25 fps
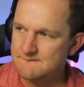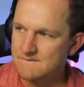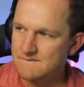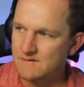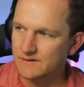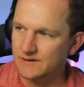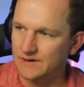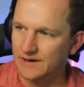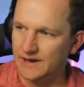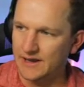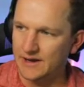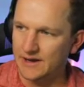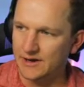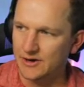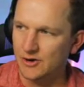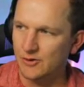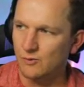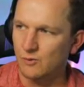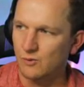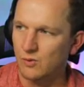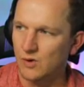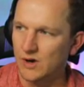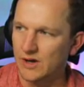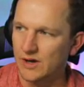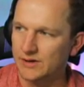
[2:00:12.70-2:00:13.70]
Leno
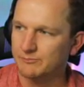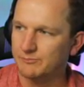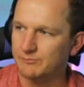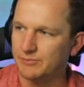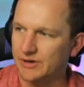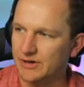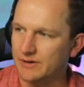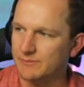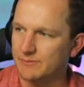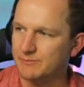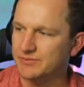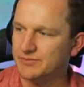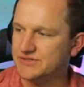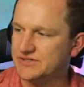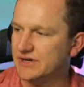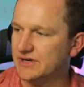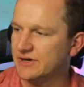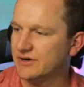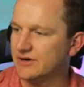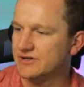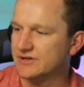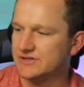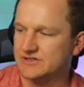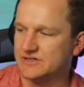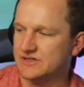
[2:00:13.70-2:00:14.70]
1 billion percent
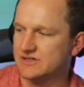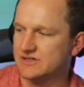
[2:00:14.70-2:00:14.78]
cost us